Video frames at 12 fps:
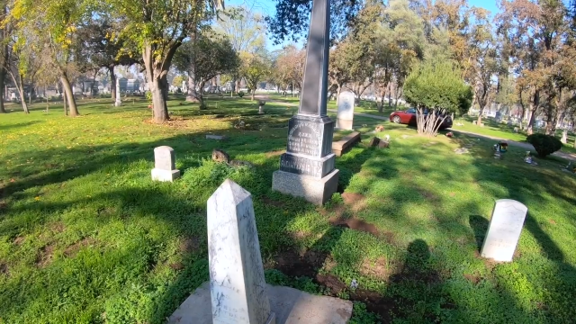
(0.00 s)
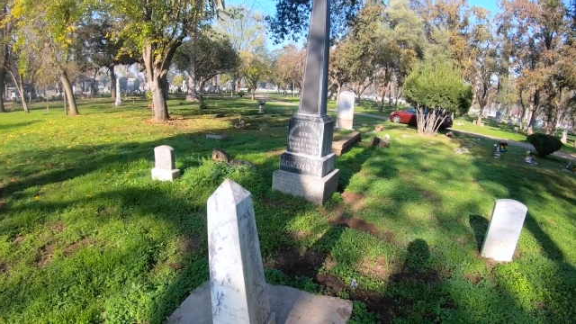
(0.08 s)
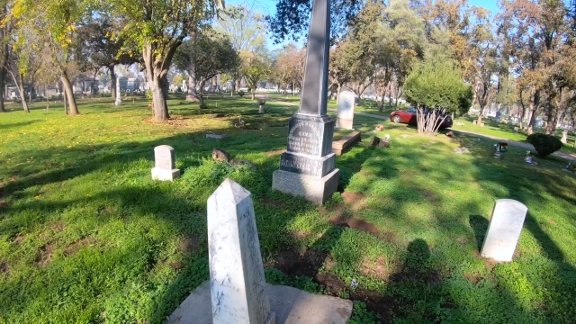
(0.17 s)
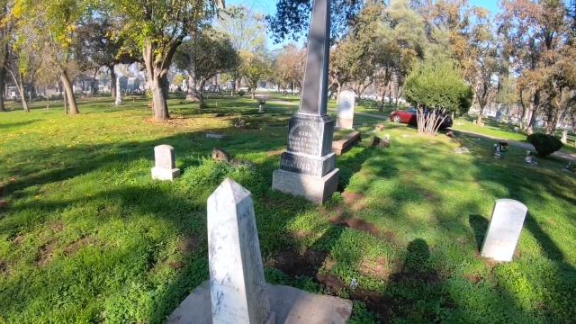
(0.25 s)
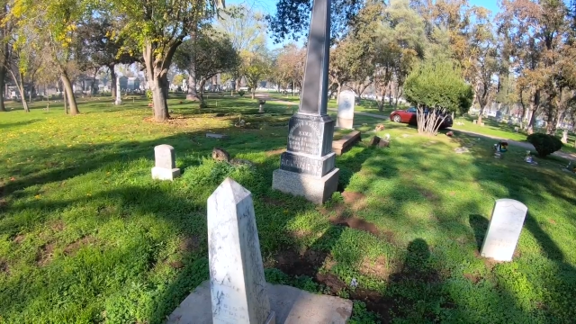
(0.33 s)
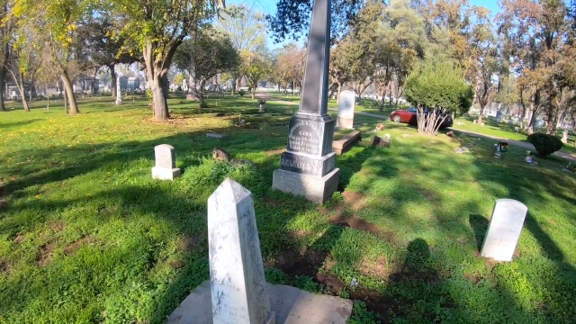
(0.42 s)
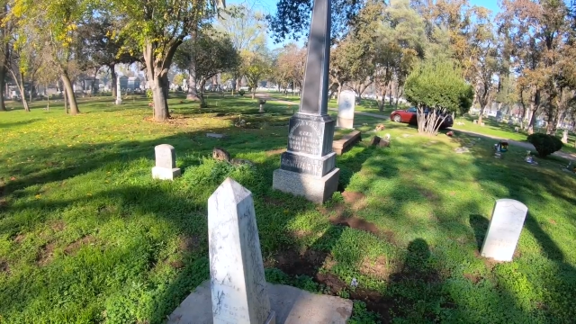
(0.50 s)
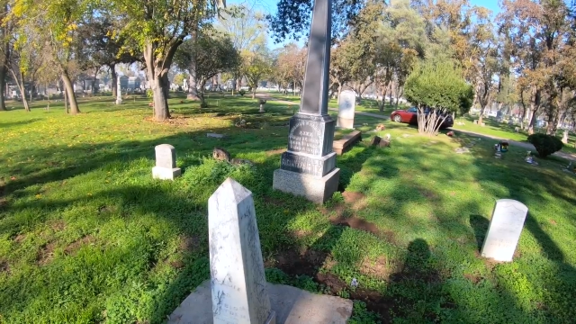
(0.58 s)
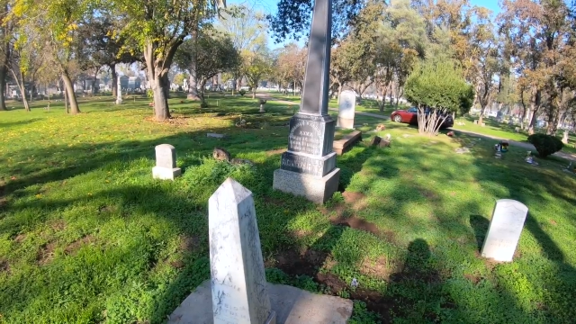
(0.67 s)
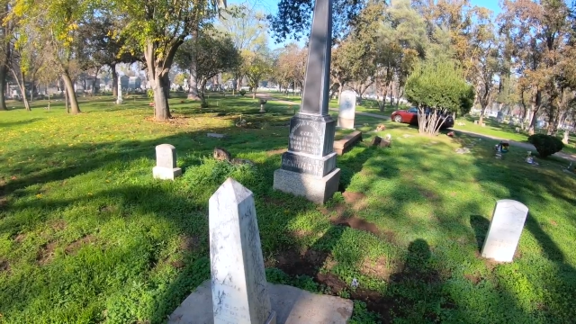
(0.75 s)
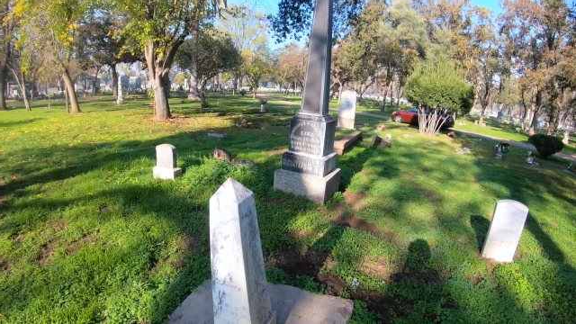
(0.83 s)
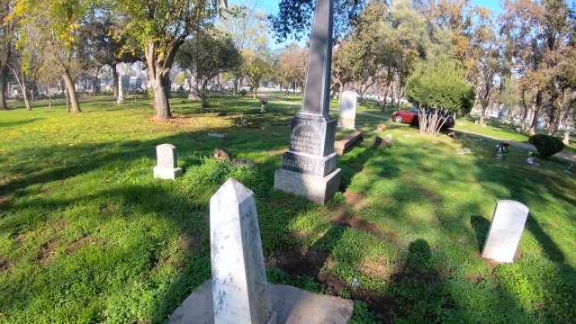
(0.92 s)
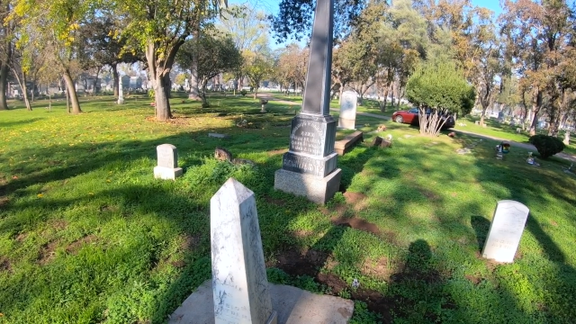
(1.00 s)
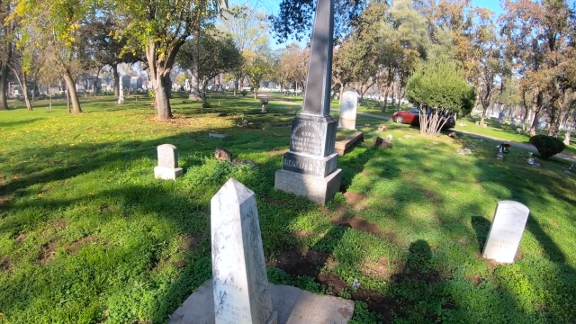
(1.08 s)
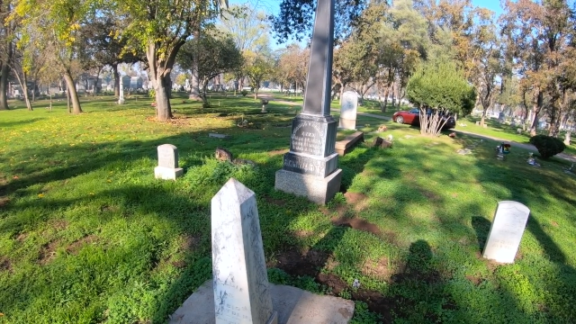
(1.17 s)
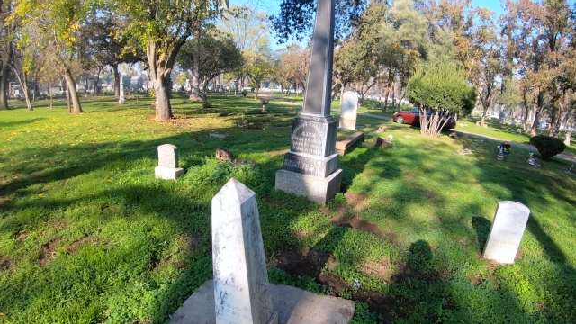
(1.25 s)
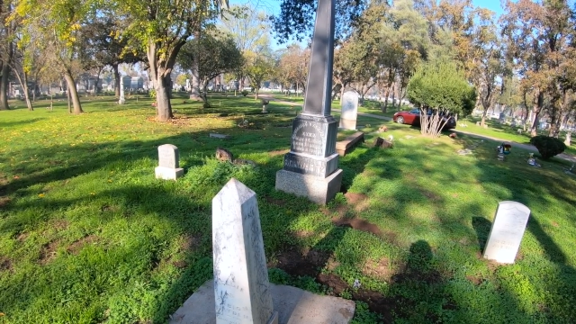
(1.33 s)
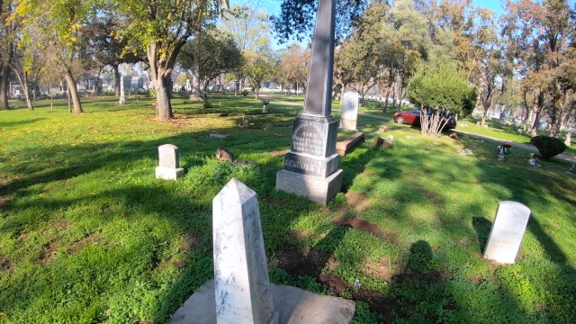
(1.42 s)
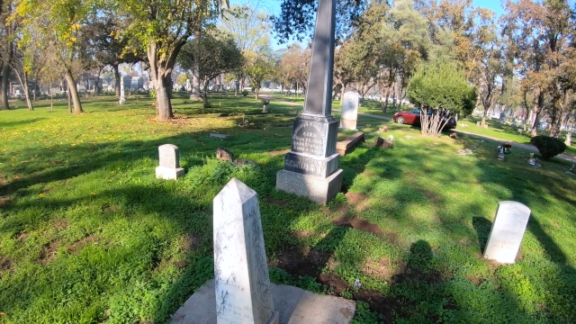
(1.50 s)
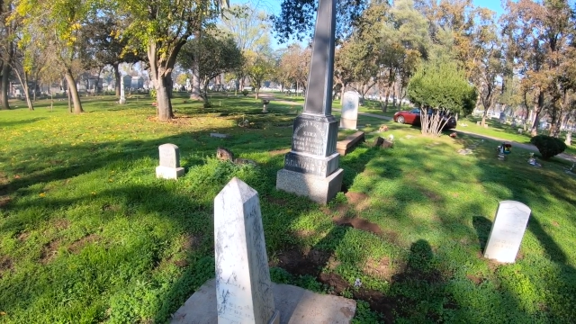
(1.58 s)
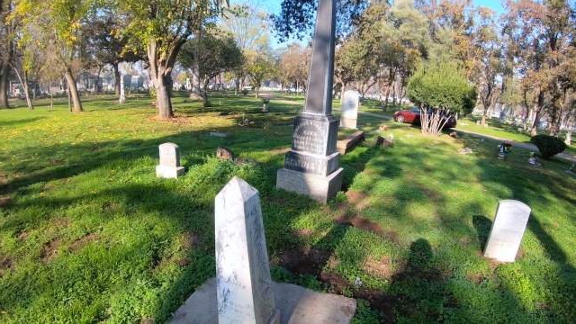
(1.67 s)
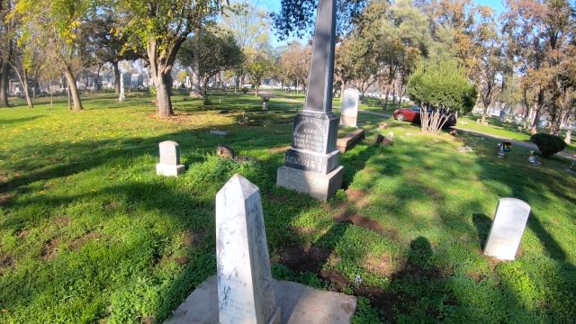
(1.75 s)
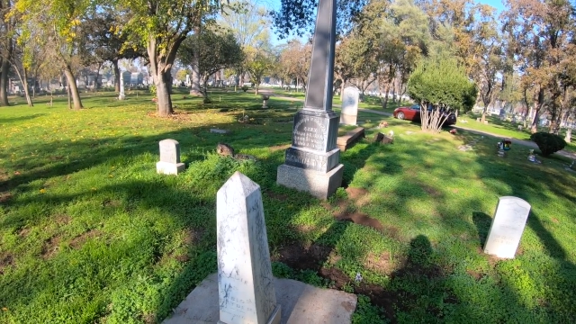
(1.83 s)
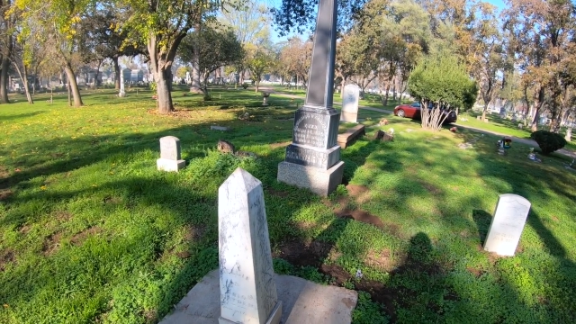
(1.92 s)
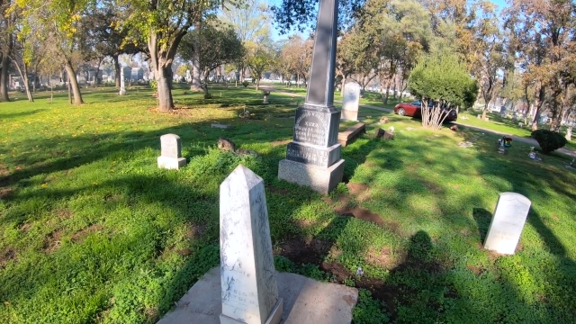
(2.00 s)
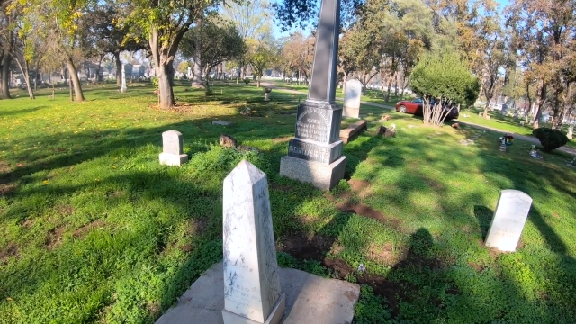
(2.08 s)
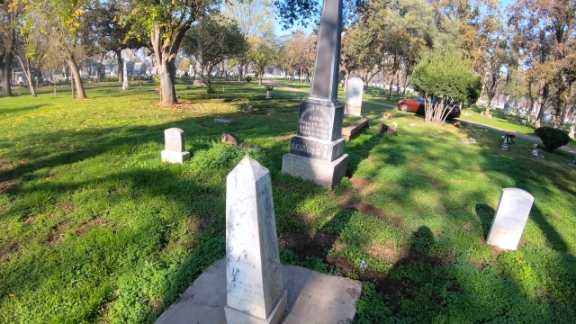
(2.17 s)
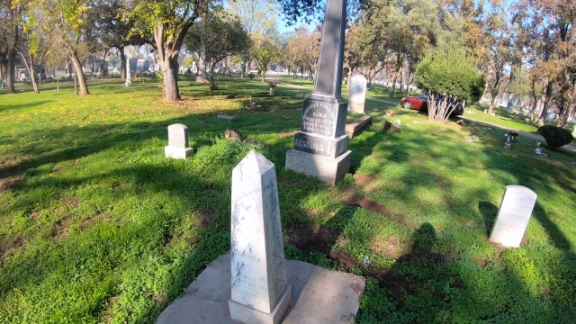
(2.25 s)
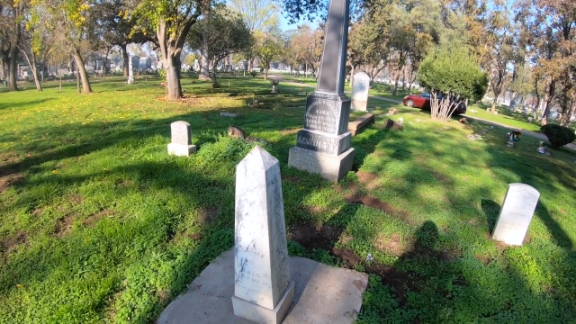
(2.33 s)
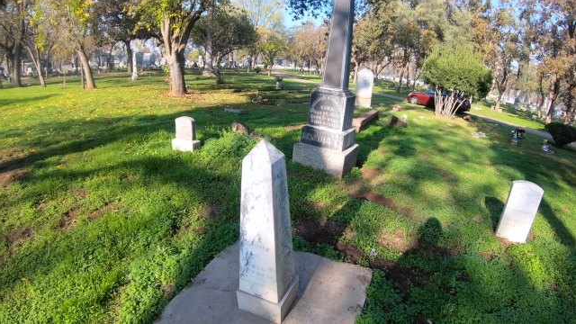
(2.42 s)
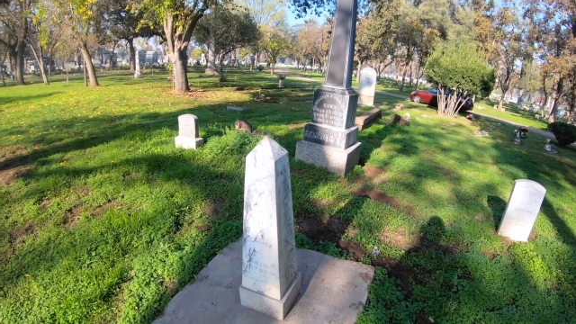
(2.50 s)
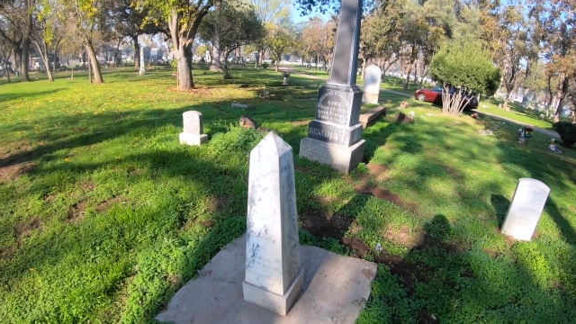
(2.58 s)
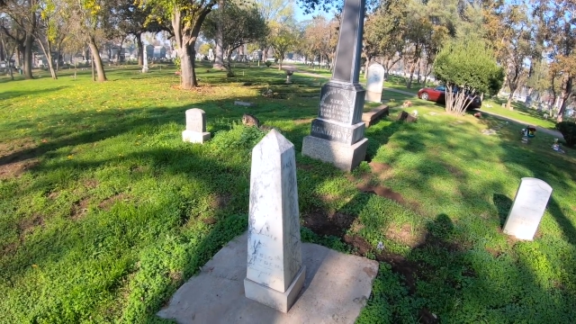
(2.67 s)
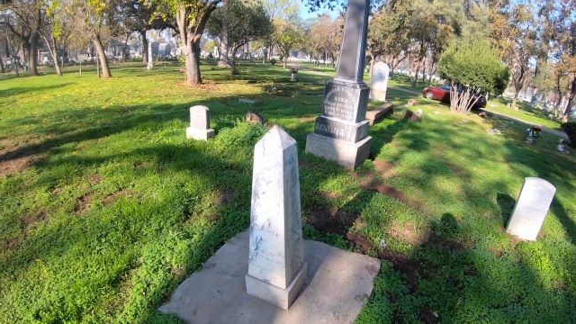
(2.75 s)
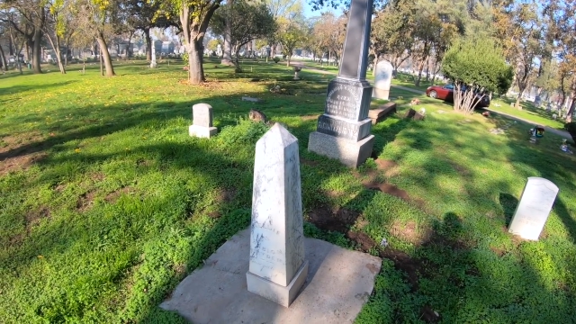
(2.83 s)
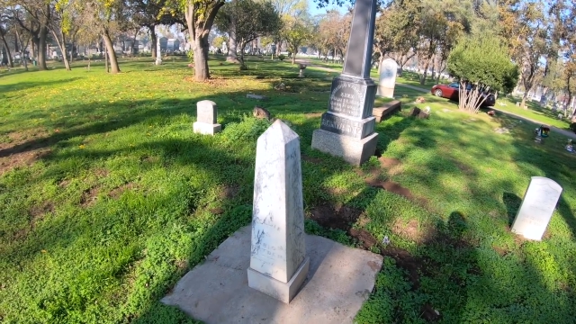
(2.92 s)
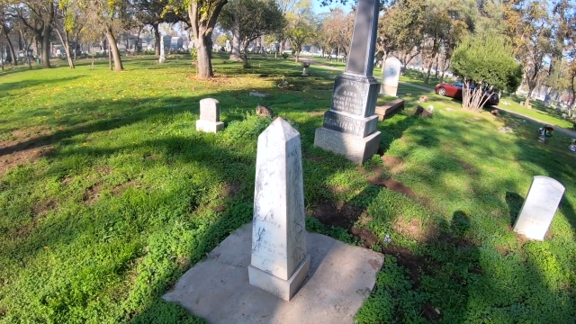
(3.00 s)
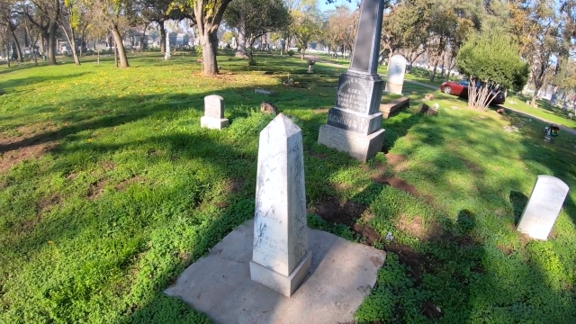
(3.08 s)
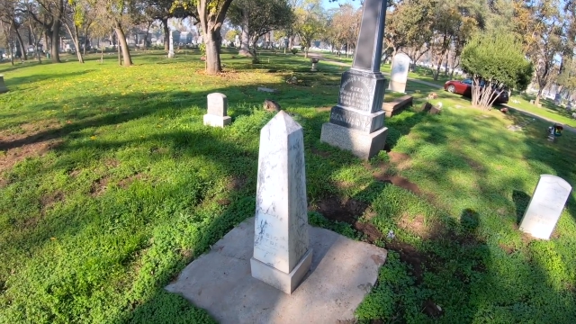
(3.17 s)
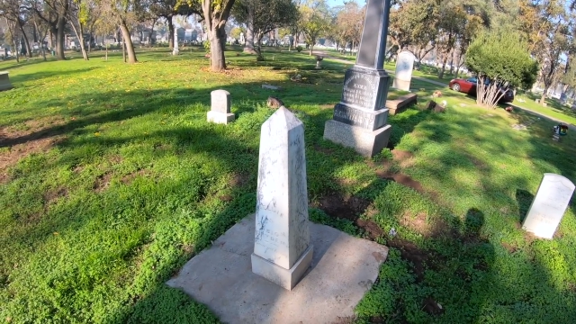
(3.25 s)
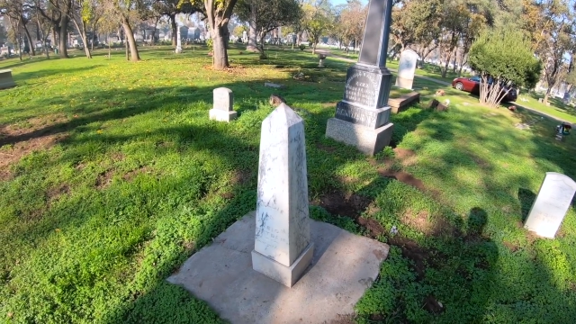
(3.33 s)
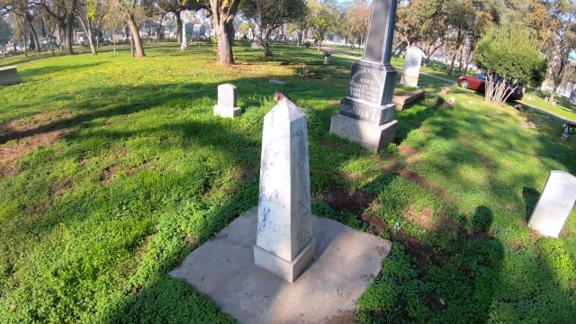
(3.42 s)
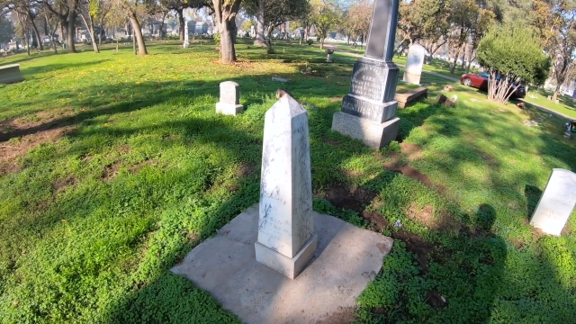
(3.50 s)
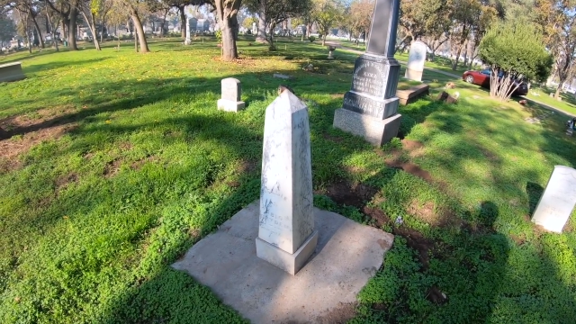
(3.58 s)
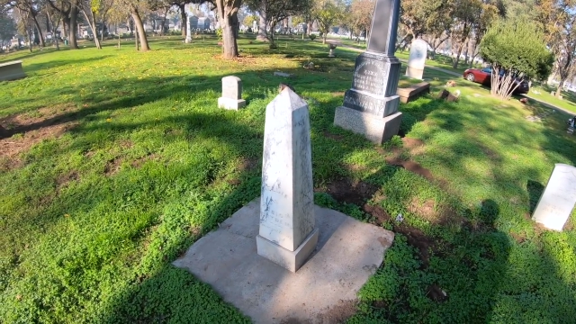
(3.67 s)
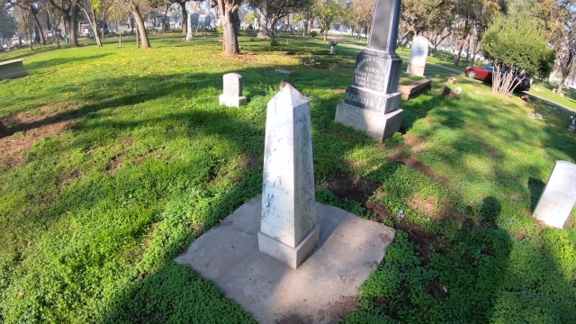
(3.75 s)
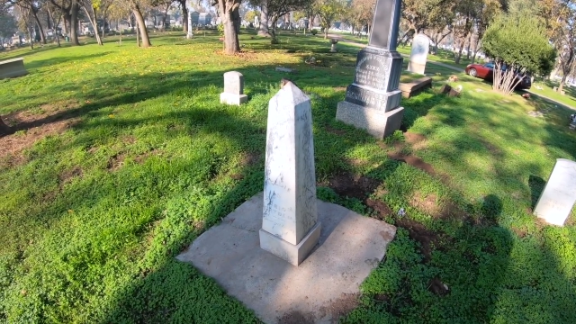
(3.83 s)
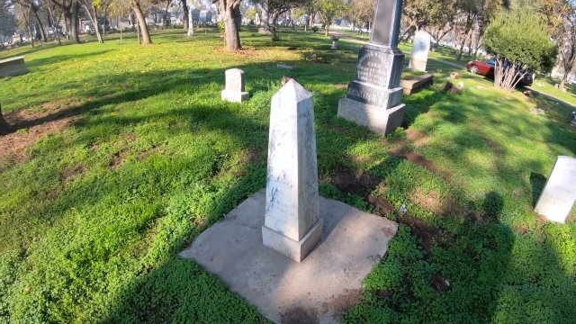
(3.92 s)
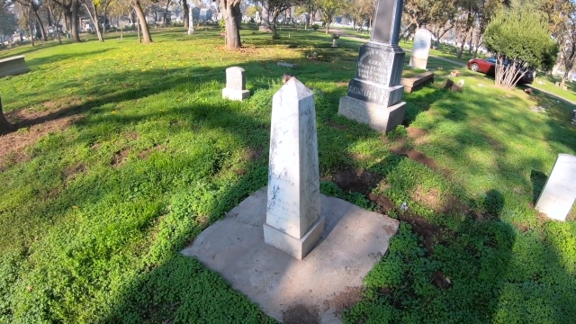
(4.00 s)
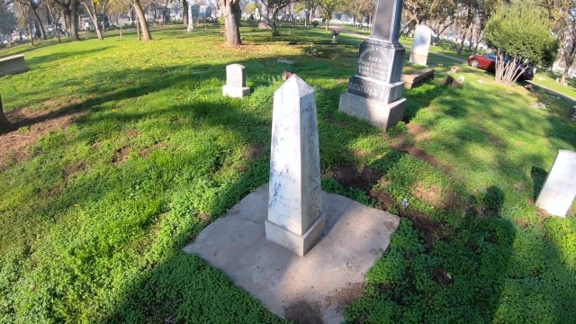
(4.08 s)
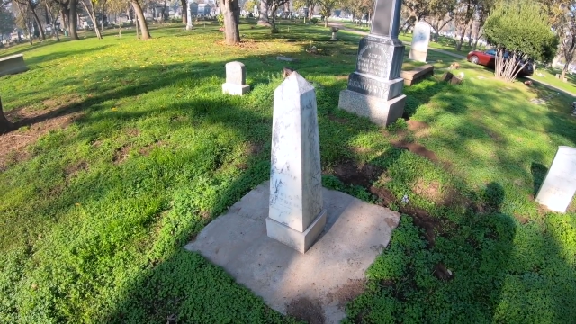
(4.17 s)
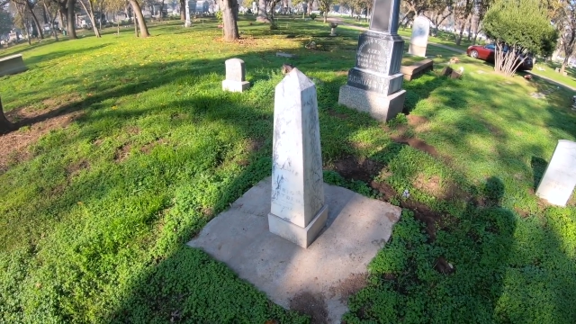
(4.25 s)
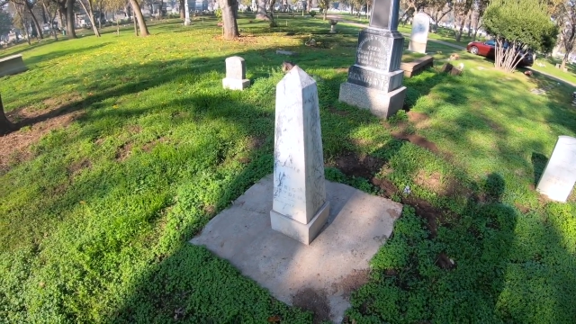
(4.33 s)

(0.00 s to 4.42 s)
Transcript: No face is visible, so there are no lips to read.